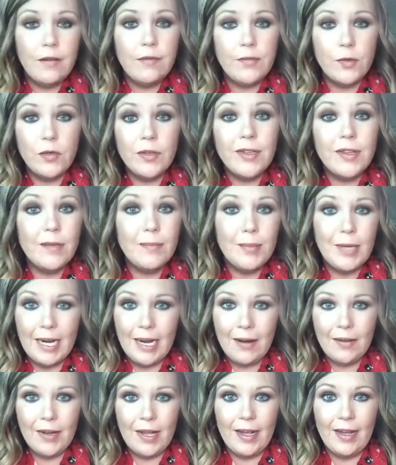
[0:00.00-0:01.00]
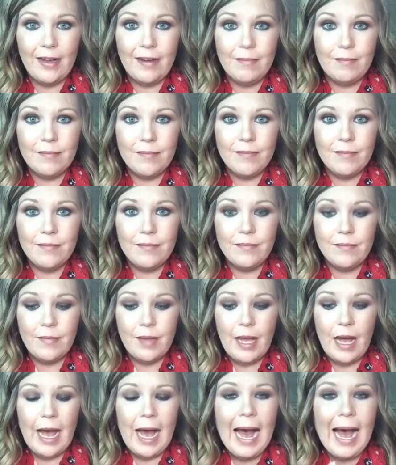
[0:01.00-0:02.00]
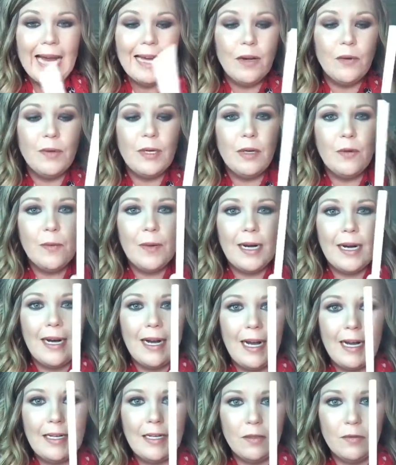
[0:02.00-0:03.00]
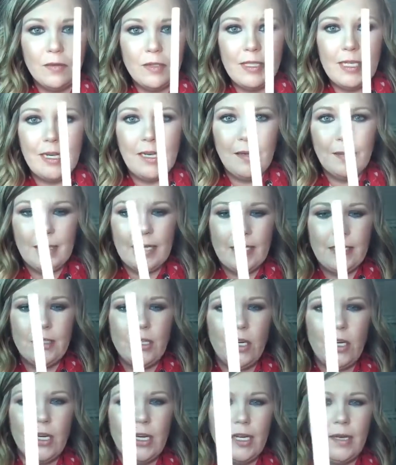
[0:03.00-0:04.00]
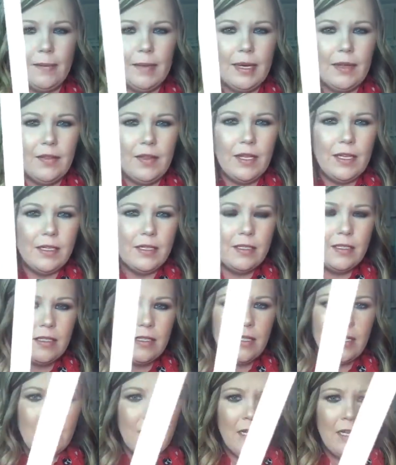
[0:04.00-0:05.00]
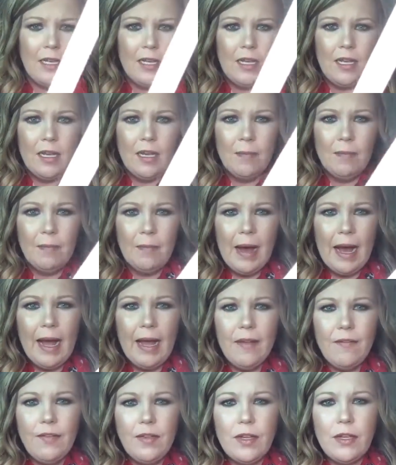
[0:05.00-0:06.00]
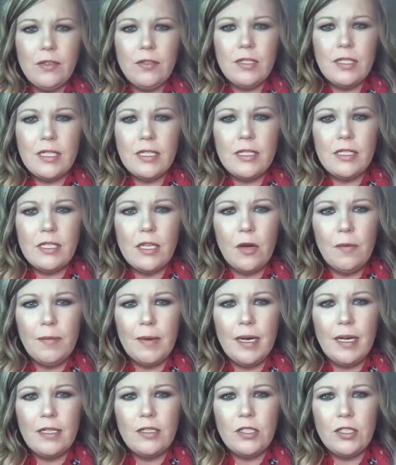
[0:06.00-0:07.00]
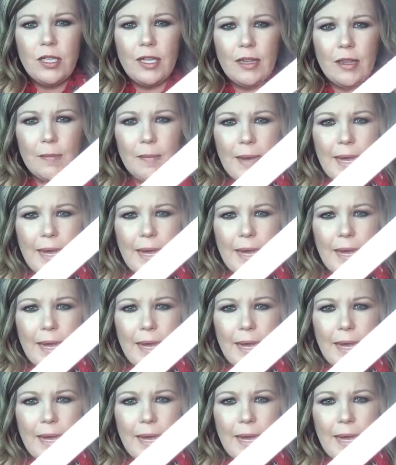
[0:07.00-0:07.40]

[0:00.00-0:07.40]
For the brow game, I don't know why I don't see anybody talking about this. I have used this so much that the